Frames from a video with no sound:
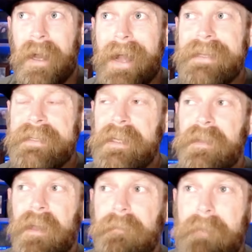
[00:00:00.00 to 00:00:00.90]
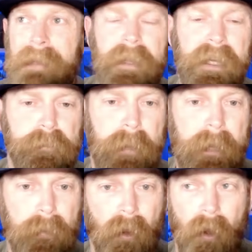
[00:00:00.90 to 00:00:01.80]
idea that maybe these
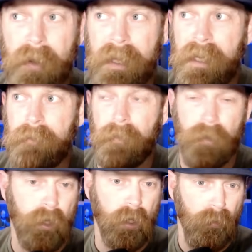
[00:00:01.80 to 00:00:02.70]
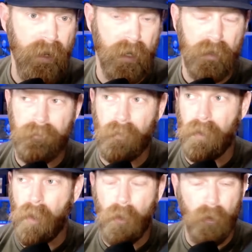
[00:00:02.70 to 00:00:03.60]
people aren't in it for the career, for the
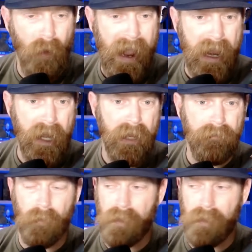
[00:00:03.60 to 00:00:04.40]
notoriety, for the